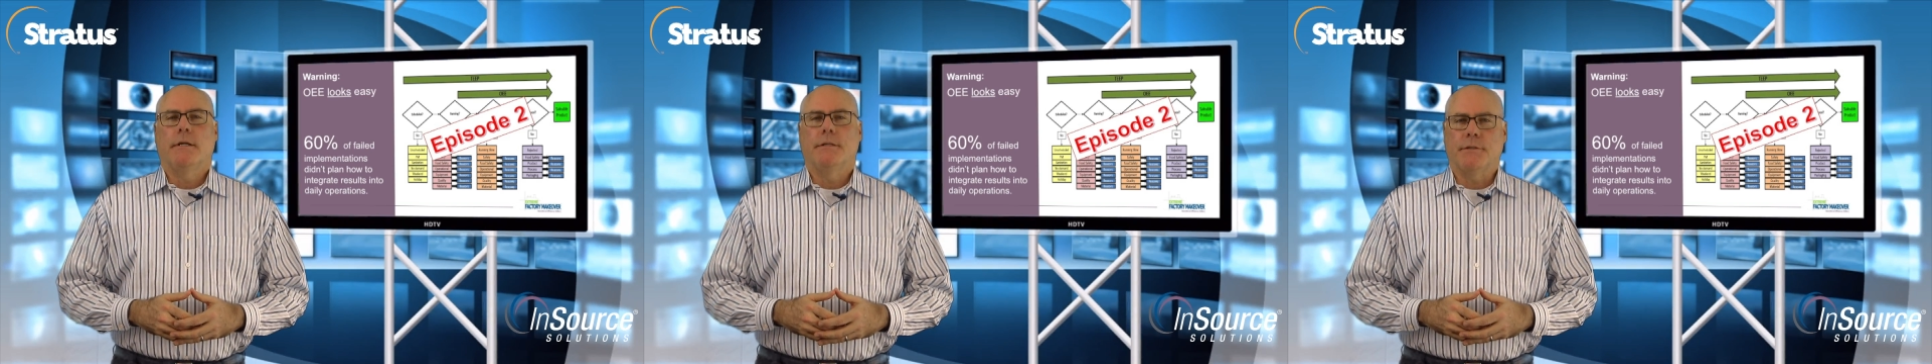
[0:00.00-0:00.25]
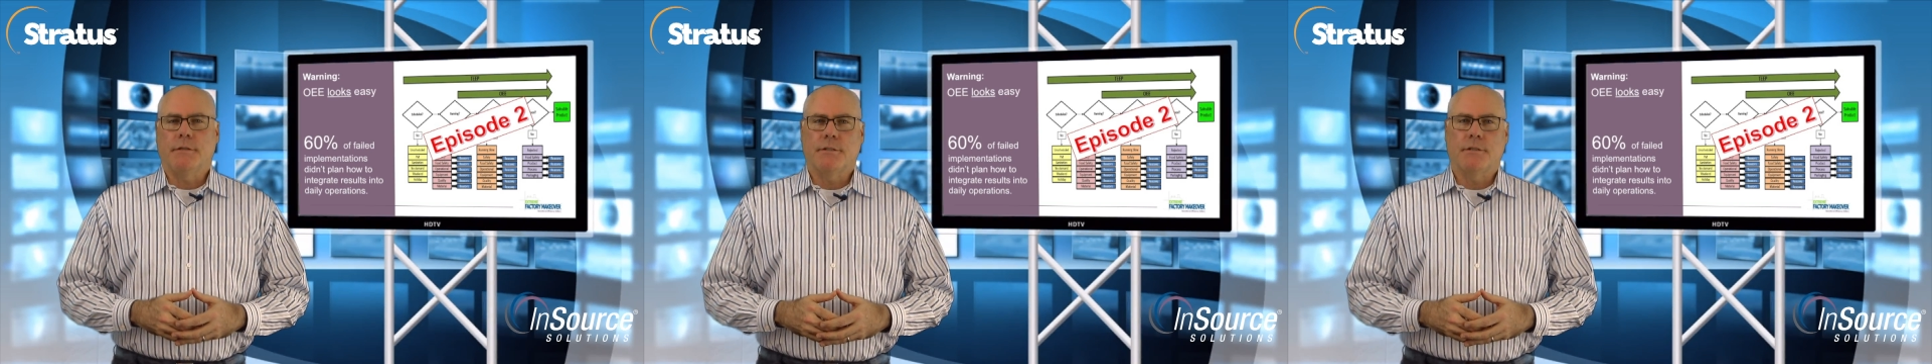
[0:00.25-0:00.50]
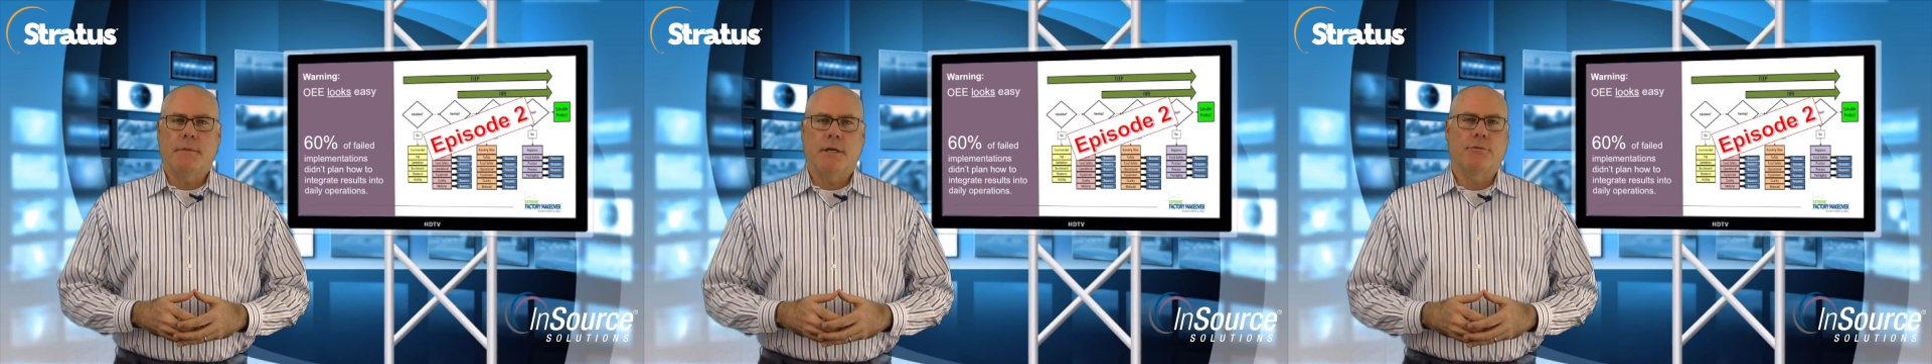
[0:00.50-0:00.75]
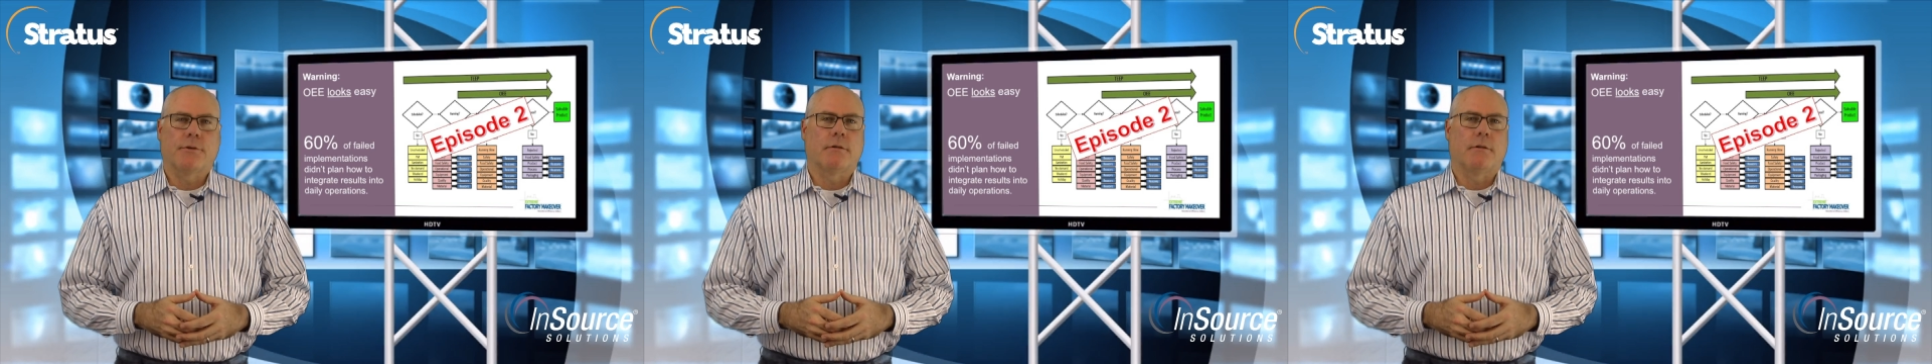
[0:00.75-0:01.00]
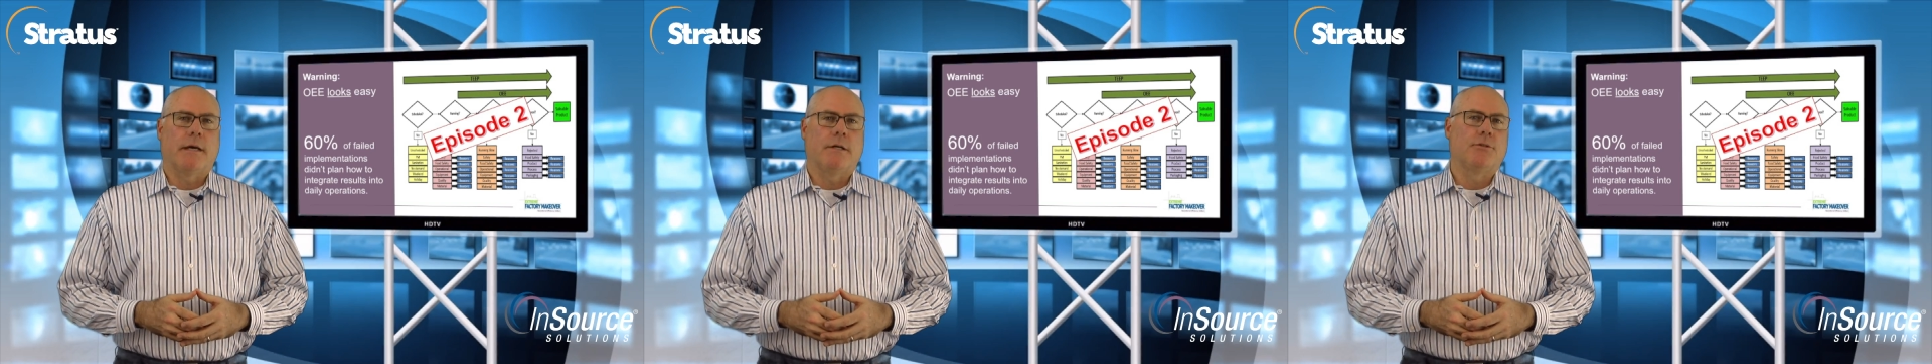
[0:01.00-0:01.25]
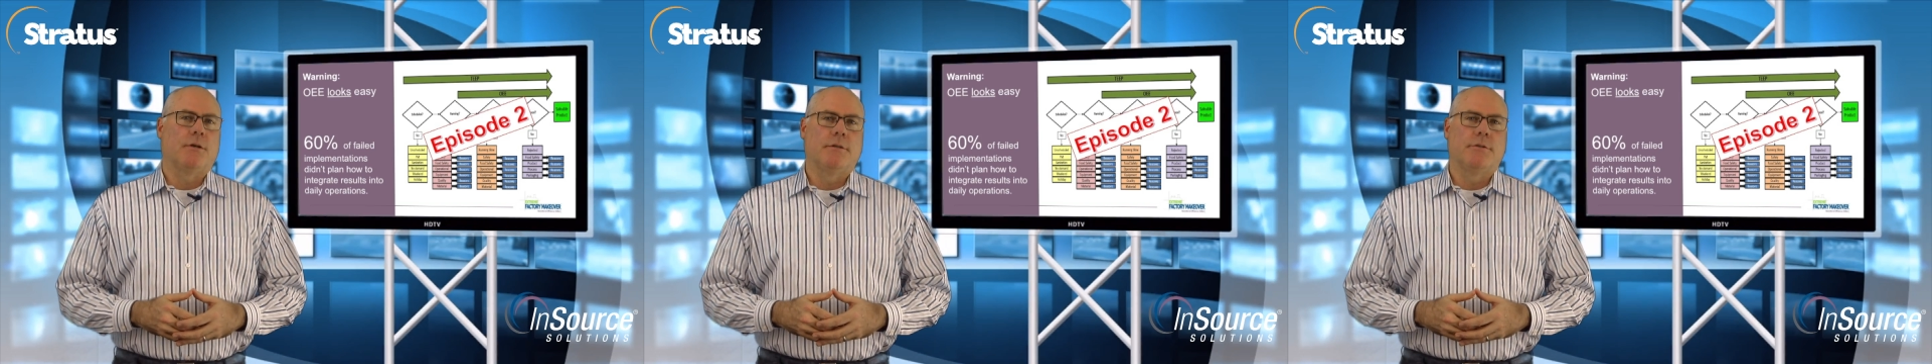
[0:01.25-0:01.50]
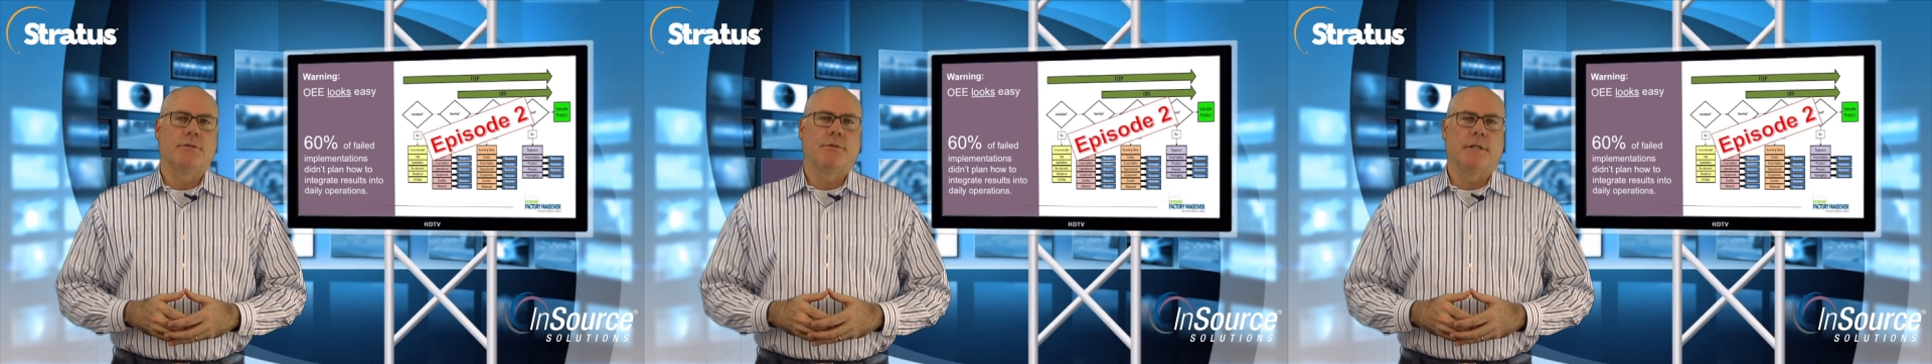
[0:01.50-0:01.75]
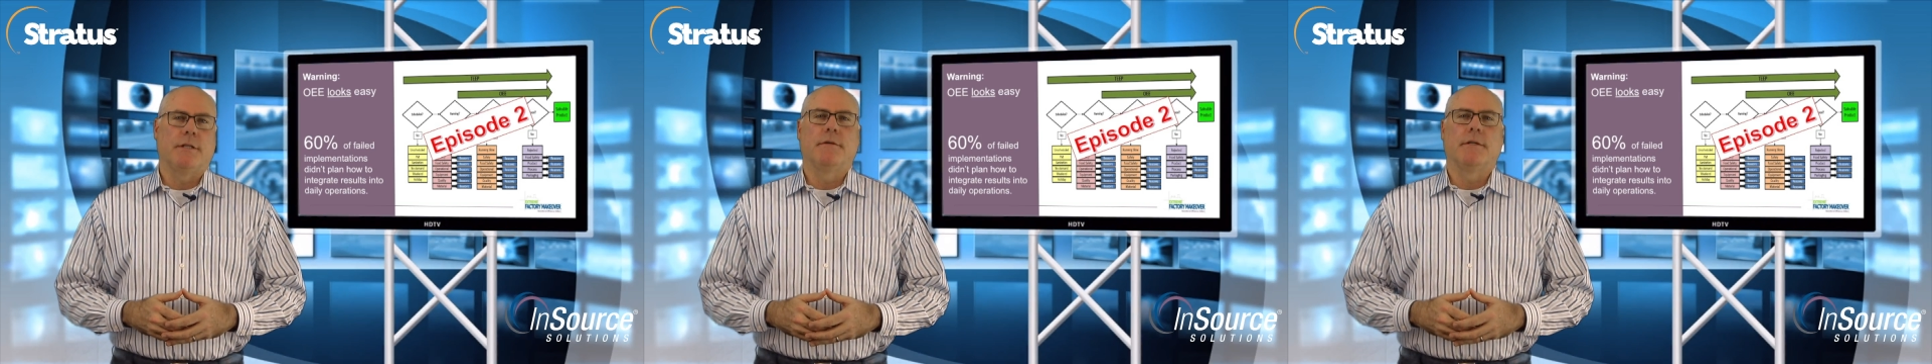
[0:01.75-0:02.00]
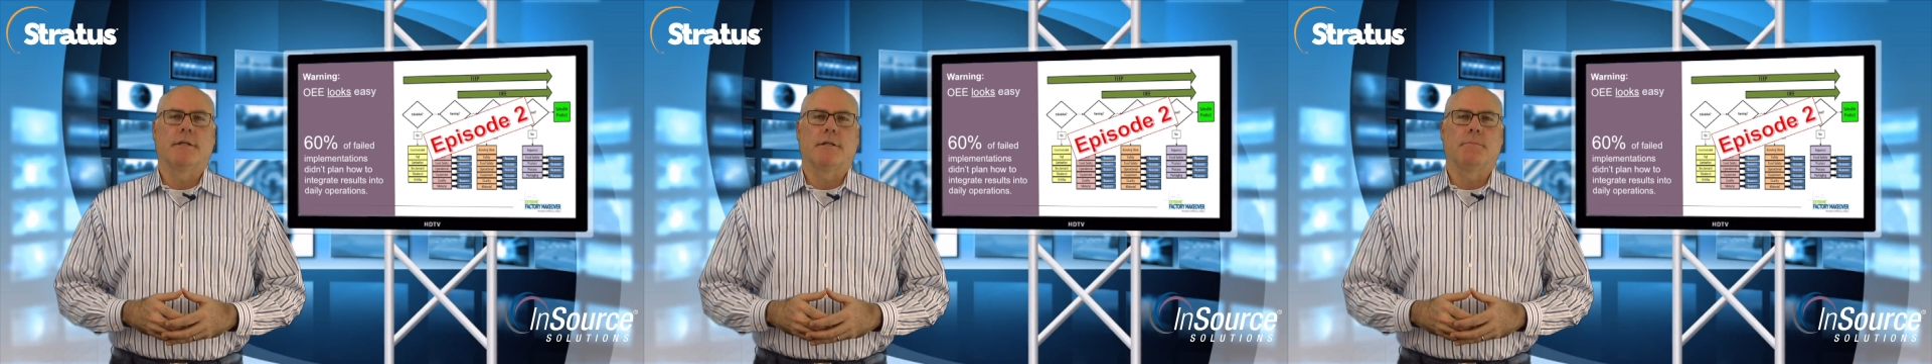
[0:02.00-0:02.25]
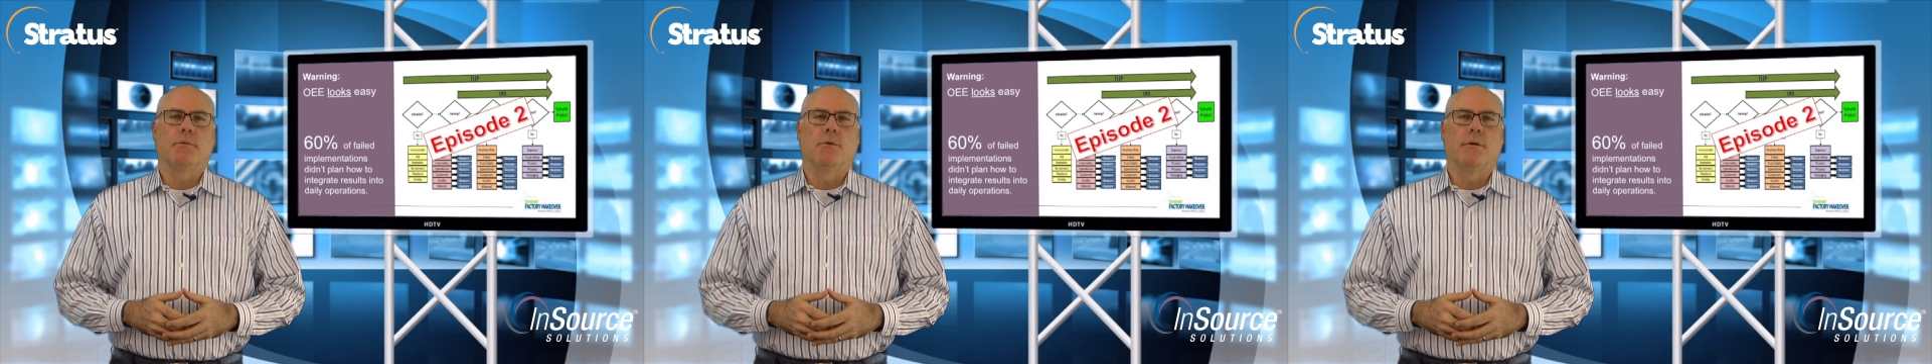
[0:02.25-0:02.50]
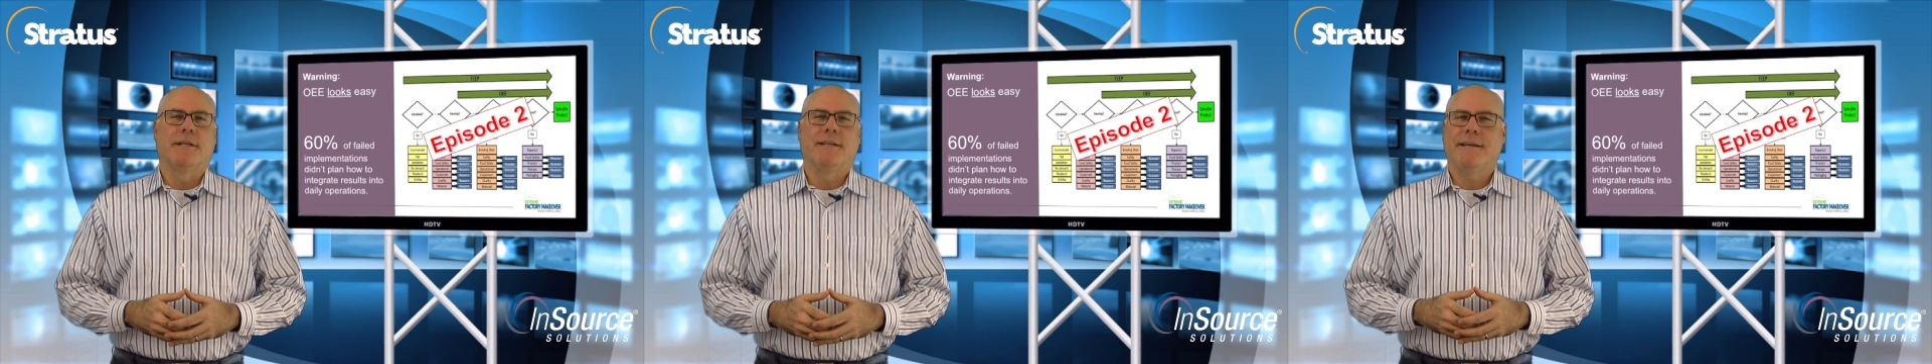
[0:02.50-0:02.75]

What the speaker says: It's an easy metric to latch onto and even get deployed,